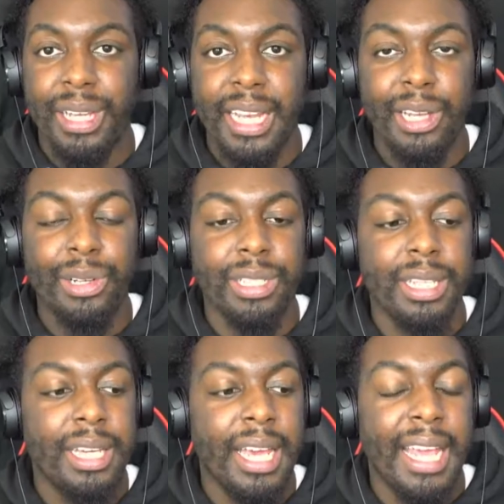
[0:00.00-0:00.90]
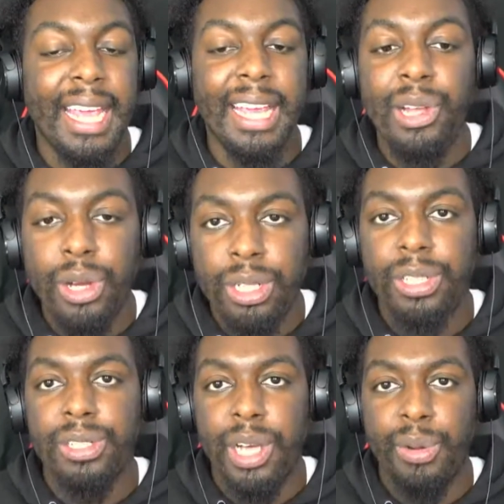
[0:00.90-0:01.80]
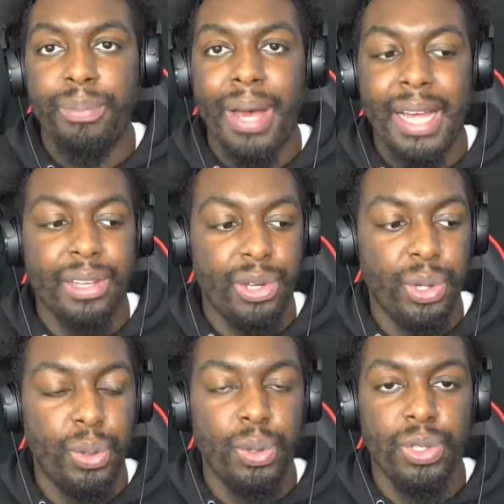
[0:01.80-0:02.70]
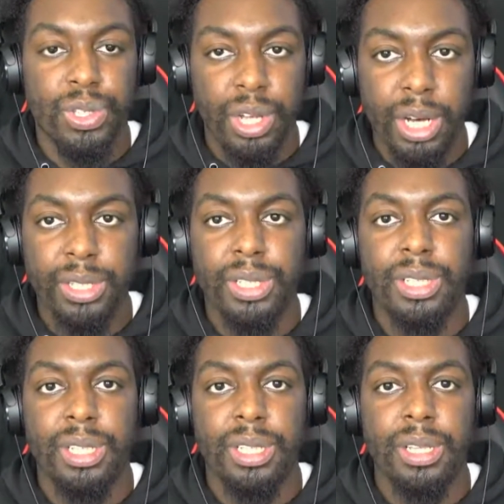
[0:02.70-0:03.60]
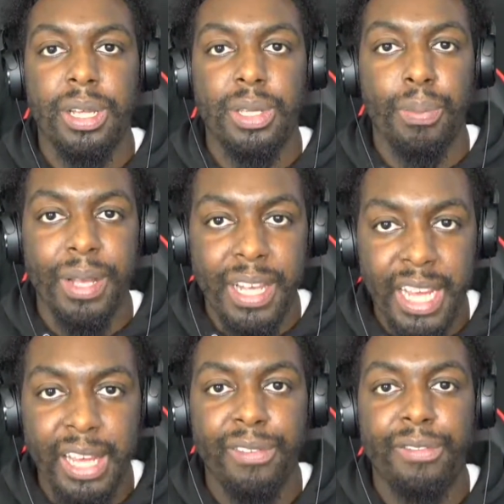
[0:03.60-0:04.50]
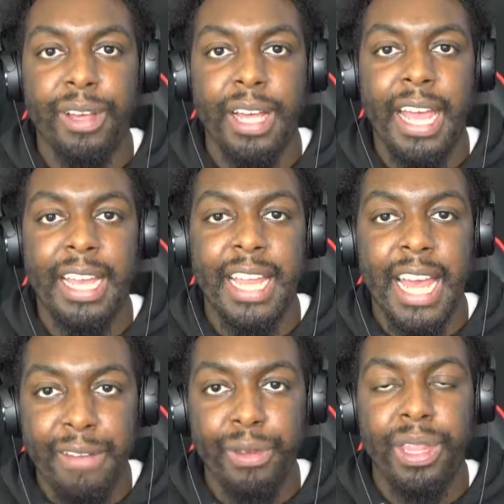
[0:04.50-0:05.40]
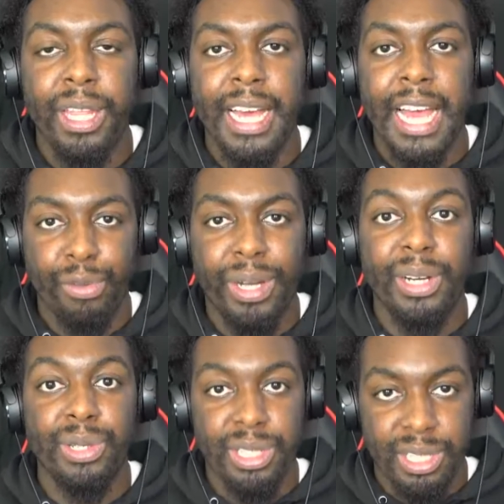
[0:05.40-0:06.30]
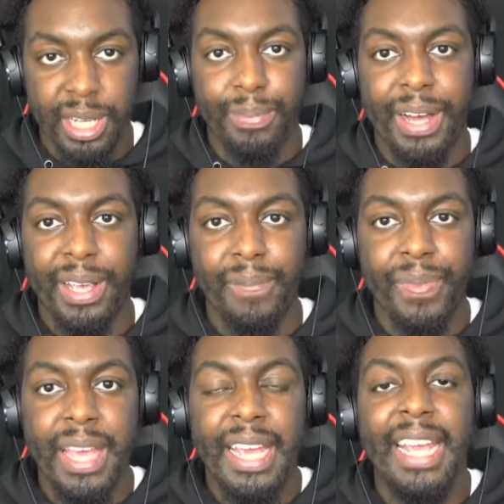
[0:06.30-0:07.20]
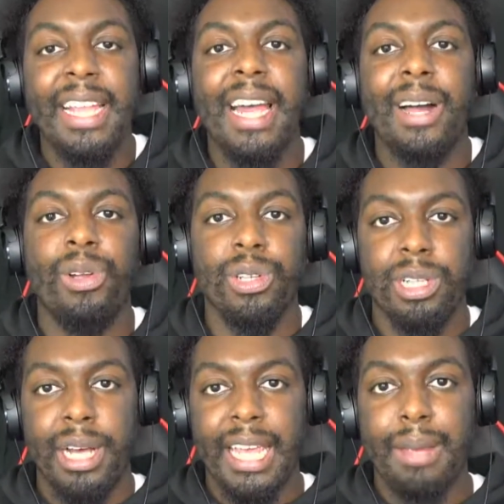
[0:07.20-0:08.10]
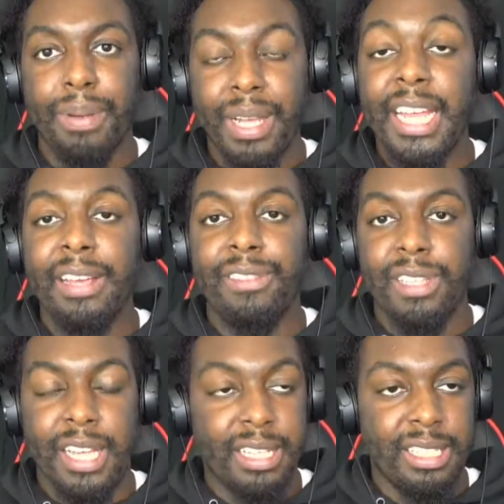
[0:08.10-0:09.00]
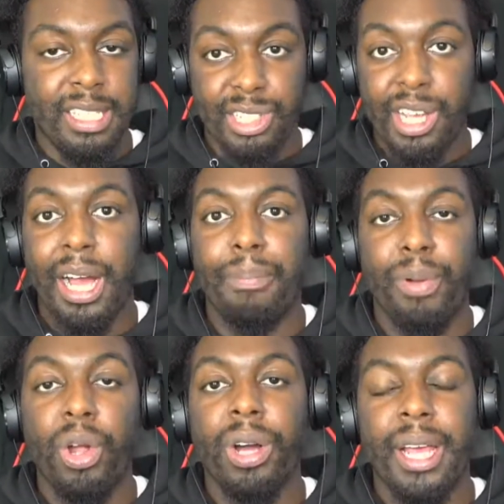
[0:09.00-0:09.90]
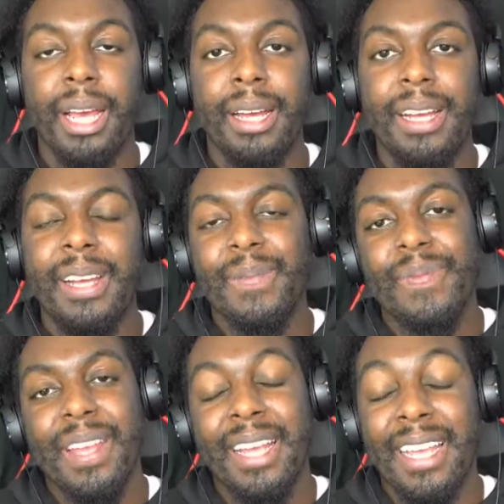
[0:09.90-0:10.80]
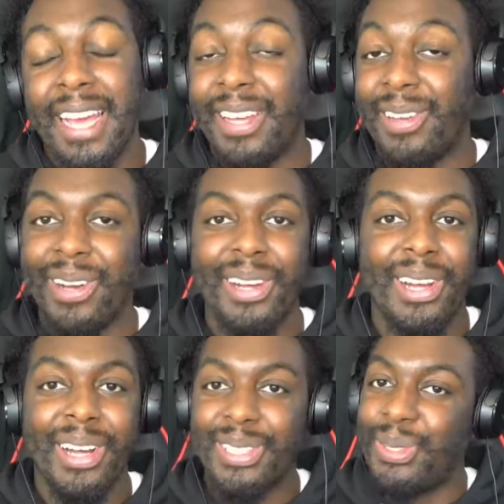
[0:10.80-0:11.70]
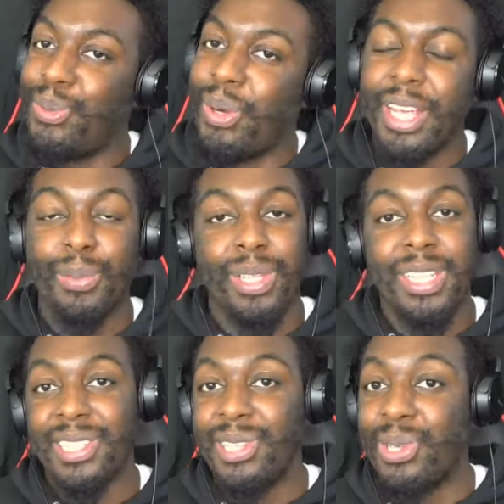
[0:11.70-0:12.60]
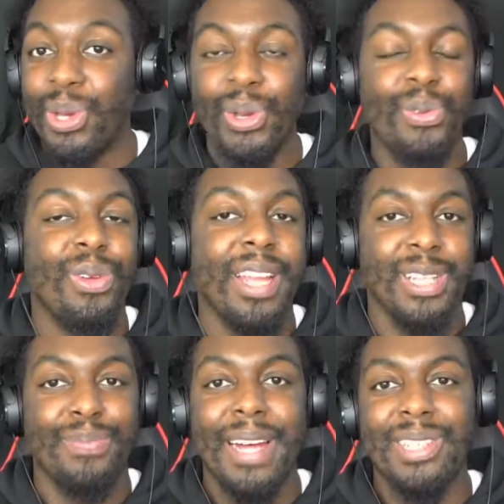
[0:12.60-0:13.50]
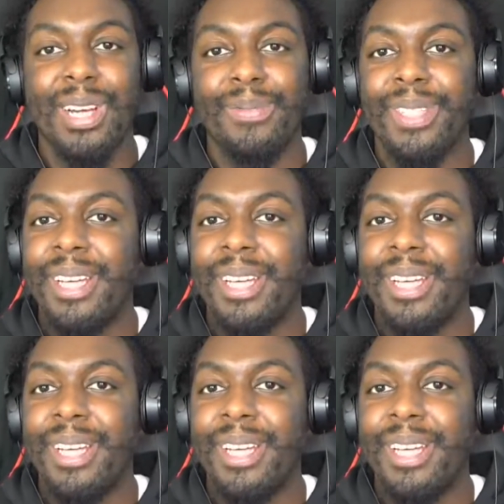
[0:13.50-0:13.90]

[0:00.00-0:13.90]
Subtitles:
He looked as though a man who starts to believe in everything that everyone else has said about him. He now looks like he believes and says, yeah, I belong here. Again, not going to go into what he could potentially do for next matchup,